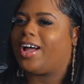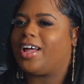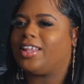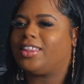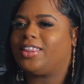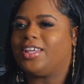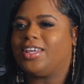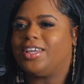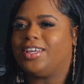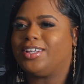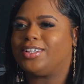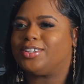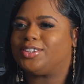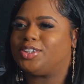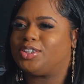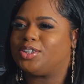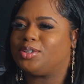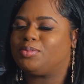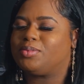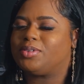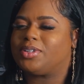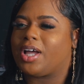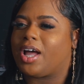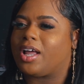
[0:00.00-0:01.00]
think she
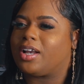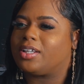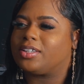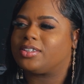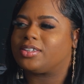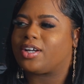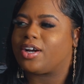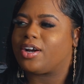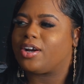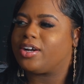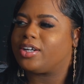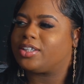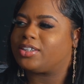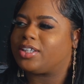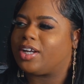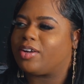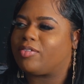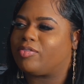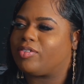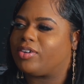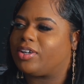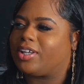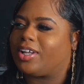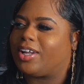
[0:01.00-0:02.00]
got discouraged
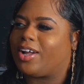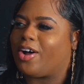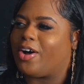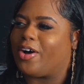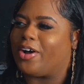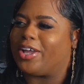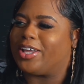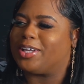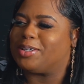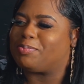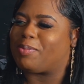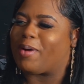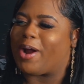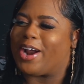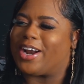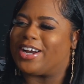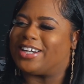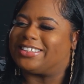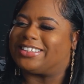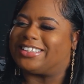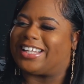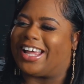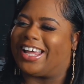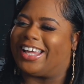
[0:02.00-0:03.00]
after Empire
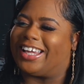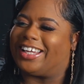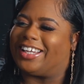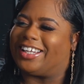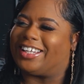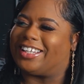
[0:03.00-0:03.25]
State.